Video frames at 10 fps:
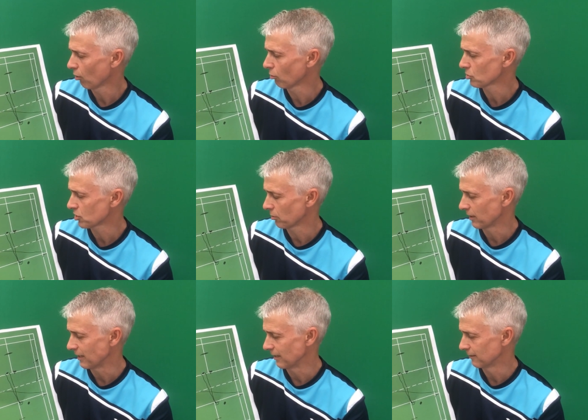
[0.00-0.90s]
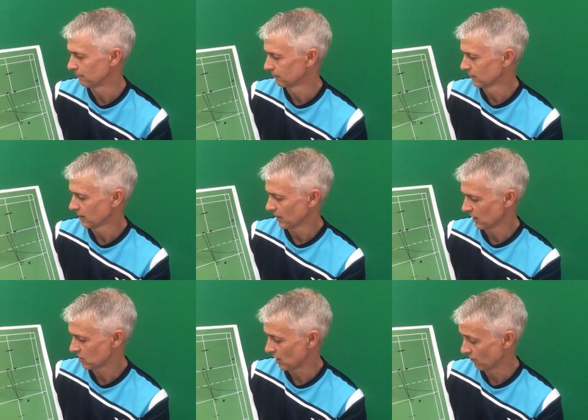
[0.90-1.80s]
also here
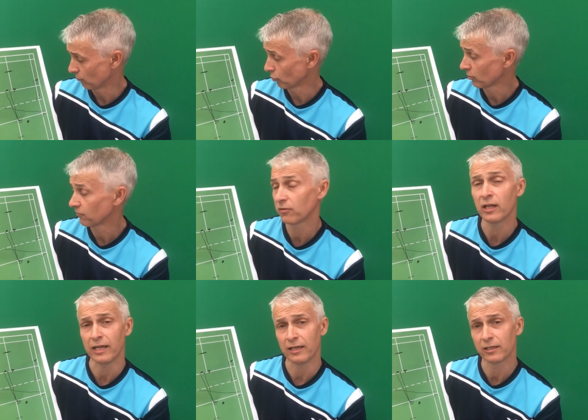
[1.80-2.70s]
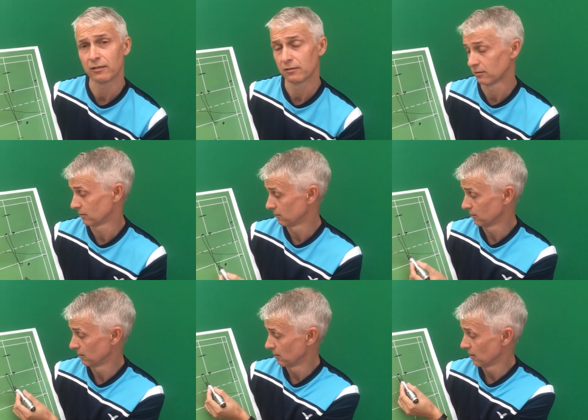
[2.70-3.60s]
is that if I'm going to flake,
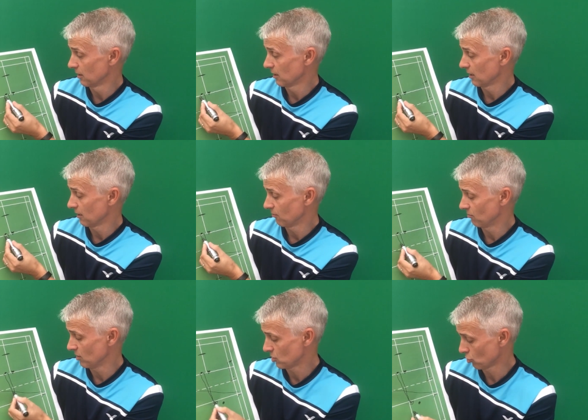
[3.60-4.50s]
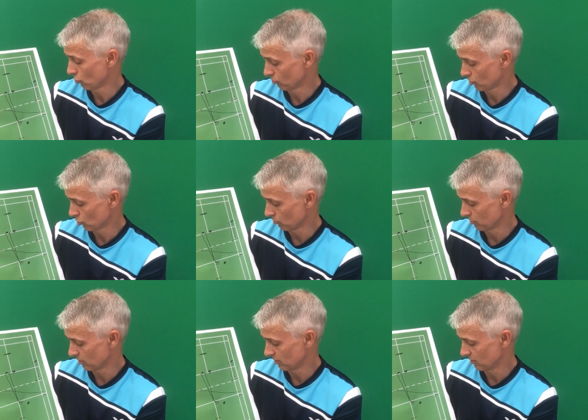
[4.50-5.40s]
this opens
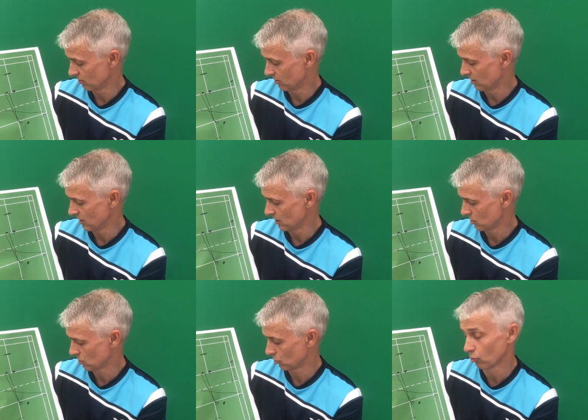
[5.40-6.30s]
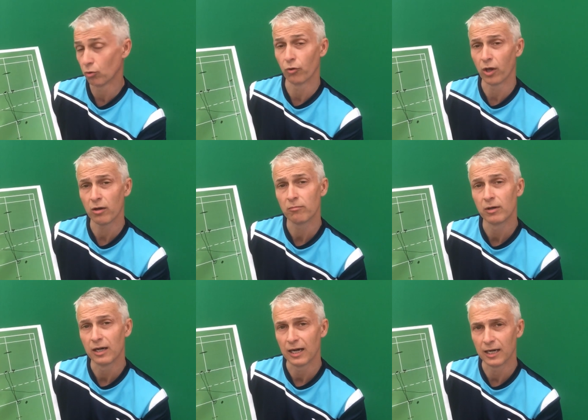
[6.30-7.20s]
up this corner
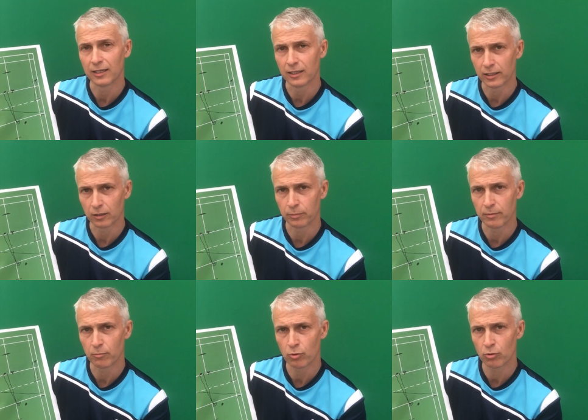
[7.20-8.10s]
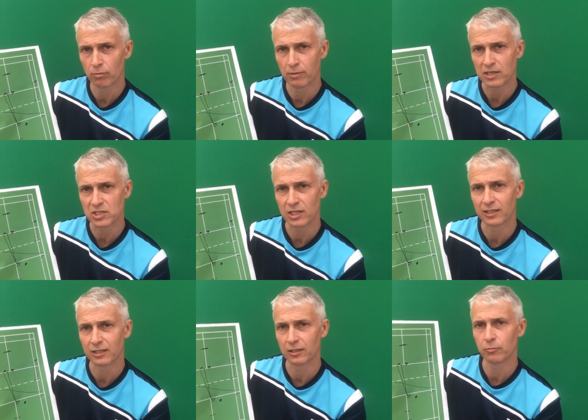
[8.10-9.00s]
a little bit more, makes it
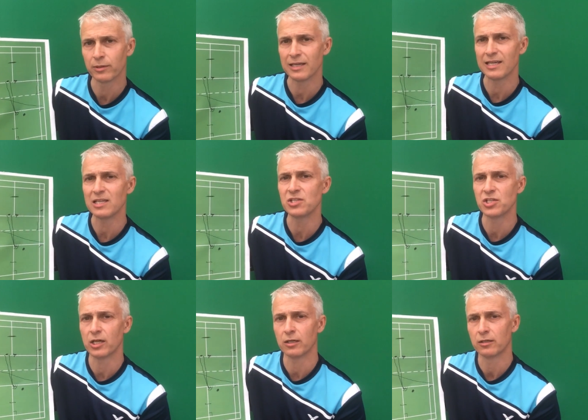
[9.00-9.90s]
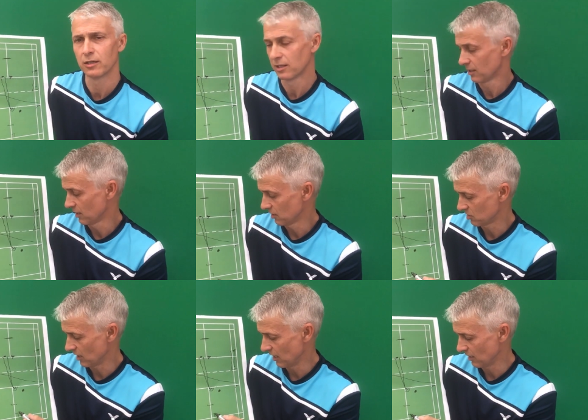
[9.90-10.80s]
a little bit easier
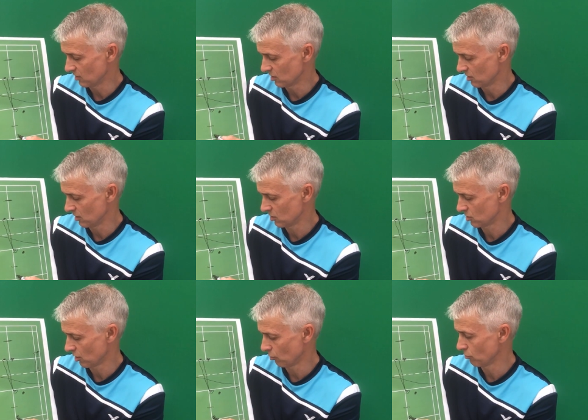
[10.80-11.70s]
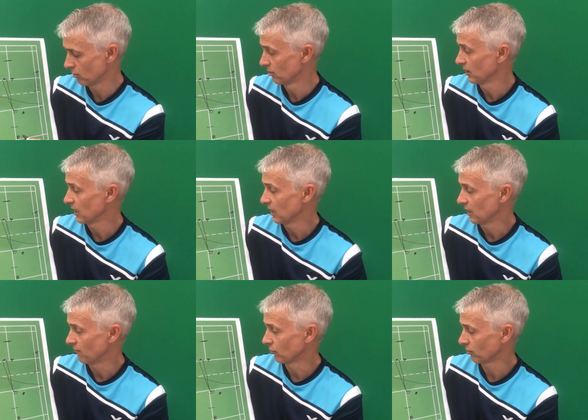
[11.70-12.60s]
to hit into this zone
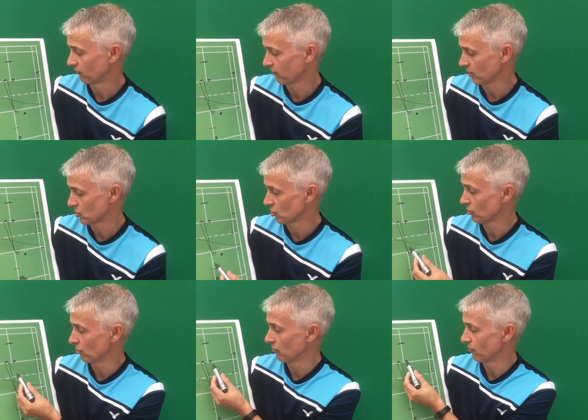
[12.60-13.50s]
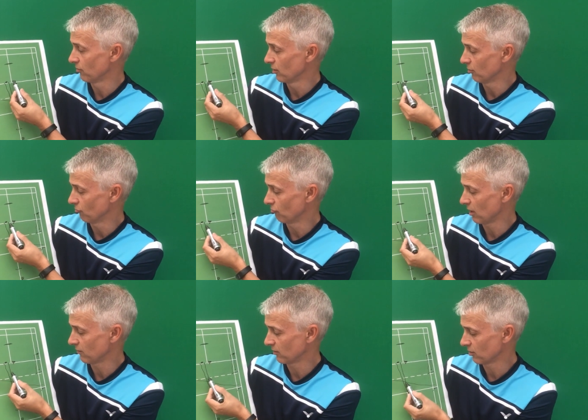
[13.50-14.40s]
and I'm going to flick serve
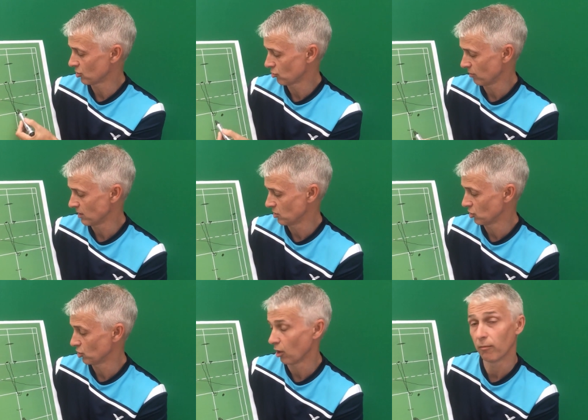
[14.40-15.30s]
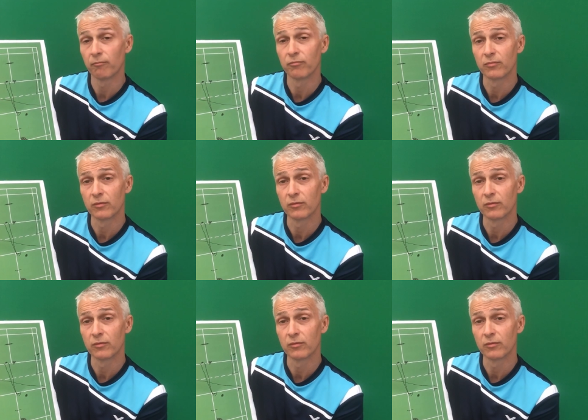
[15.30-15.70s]
rather than a straighter shot.